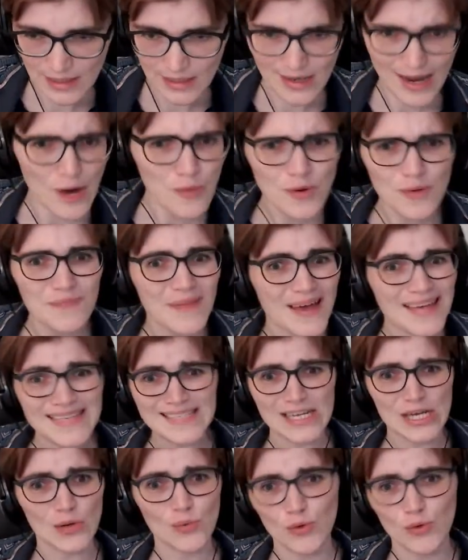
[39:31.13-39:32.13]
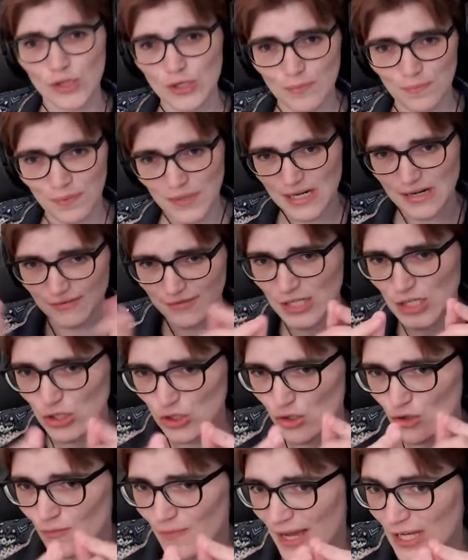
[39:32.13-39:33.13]
How amazing would it be if
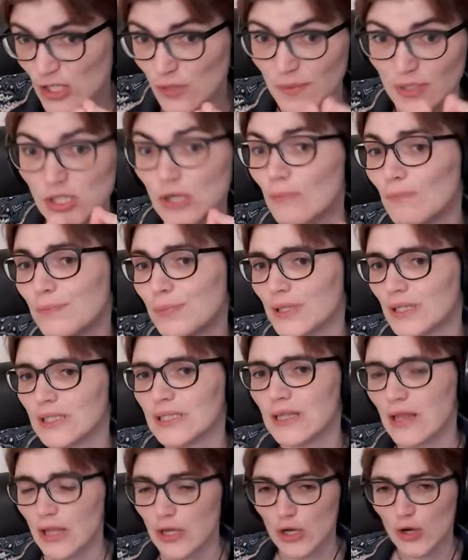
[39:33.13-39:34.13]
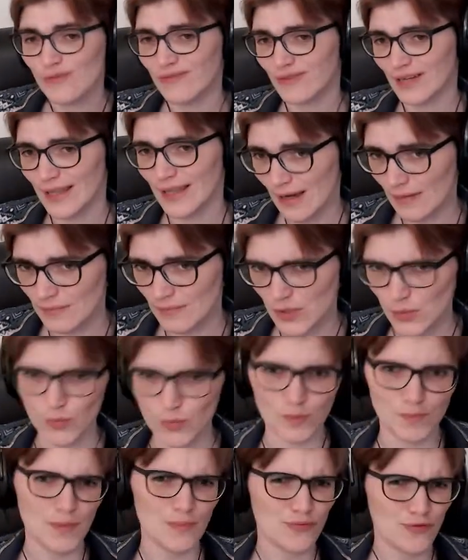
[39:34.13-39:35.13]
these two measurements completely overlapped? It
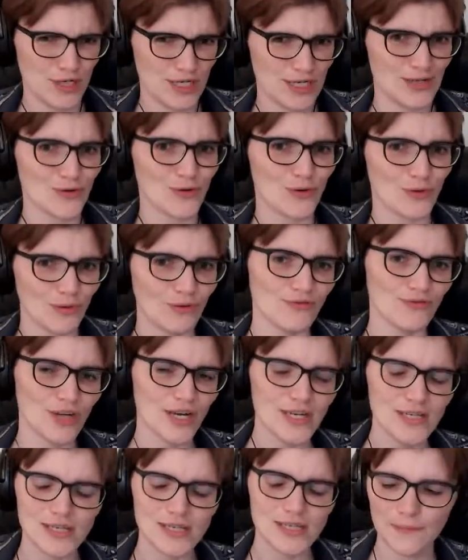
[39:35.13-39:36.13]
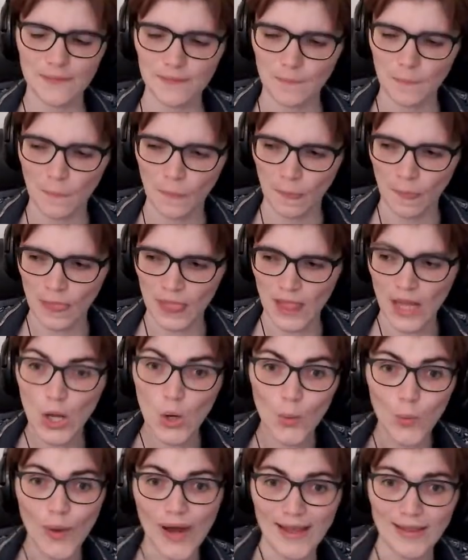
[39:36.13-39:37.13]
would be pretty cool, right?
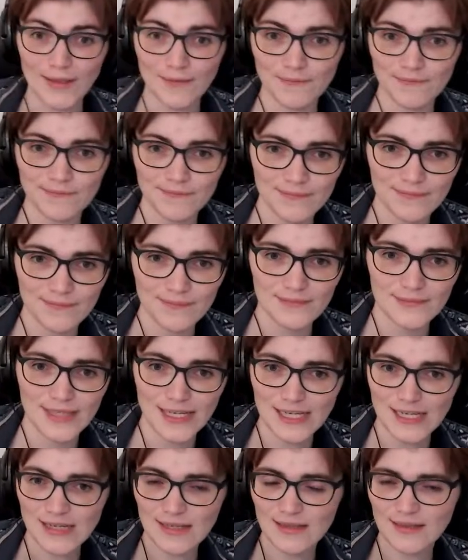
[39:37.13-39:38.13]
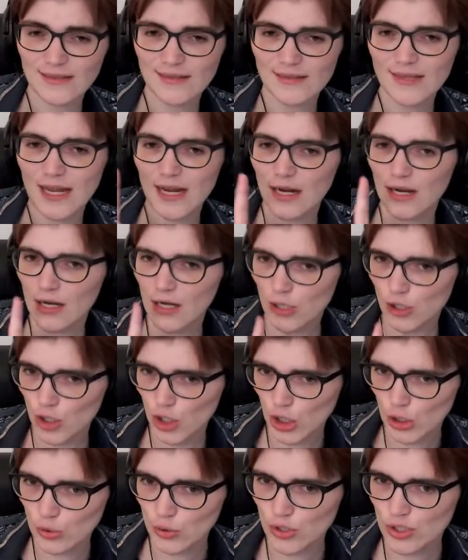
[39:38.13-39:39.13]
Well, they're
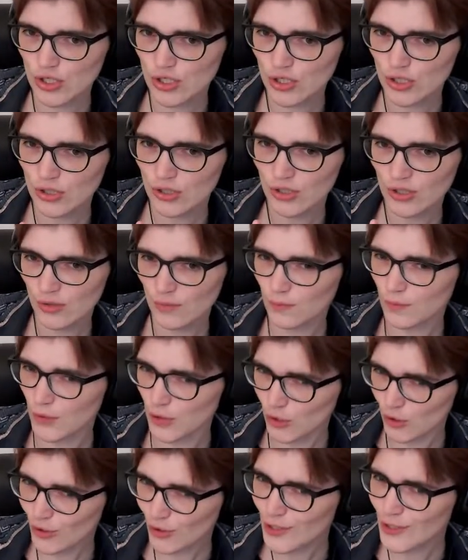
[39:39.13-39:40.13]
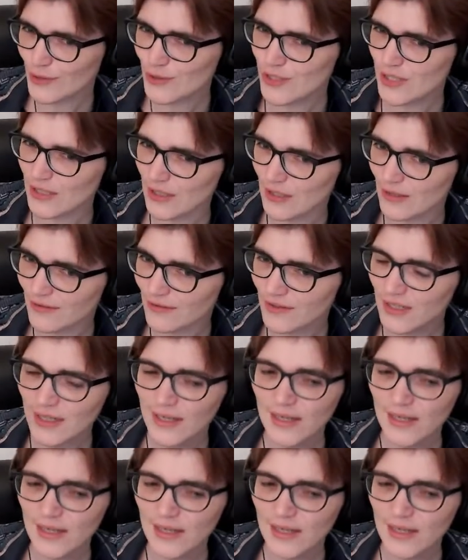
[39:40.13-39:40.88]
close, but not close enough.